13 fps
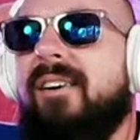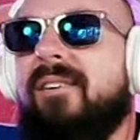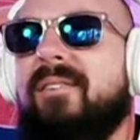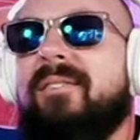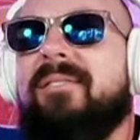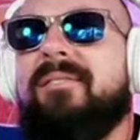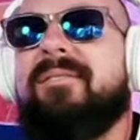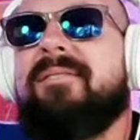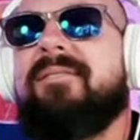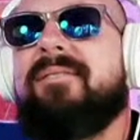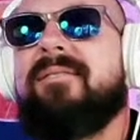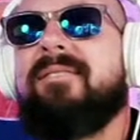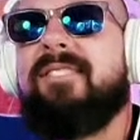Oh,
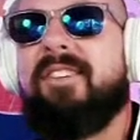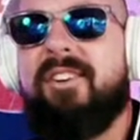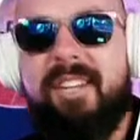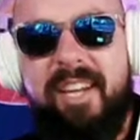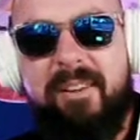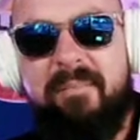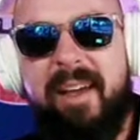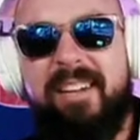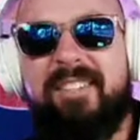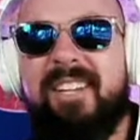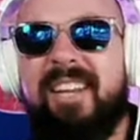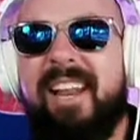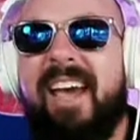you did
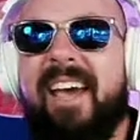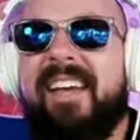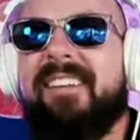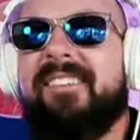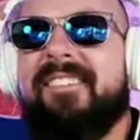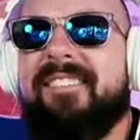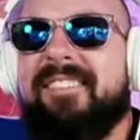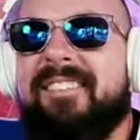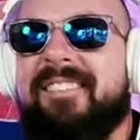mention that.